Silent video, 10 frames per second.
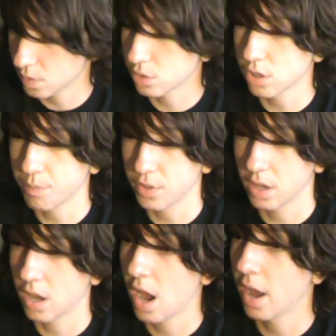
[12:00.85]
or
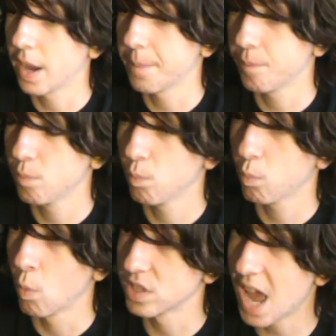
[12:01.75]
something, I
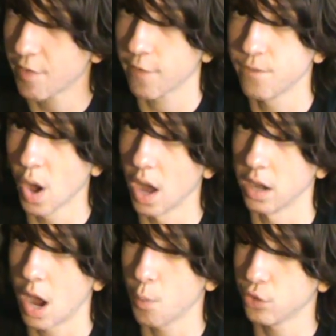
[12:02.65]
was having fun.
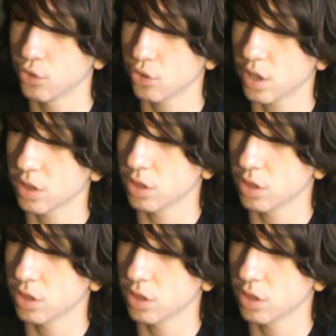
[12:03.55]
I was just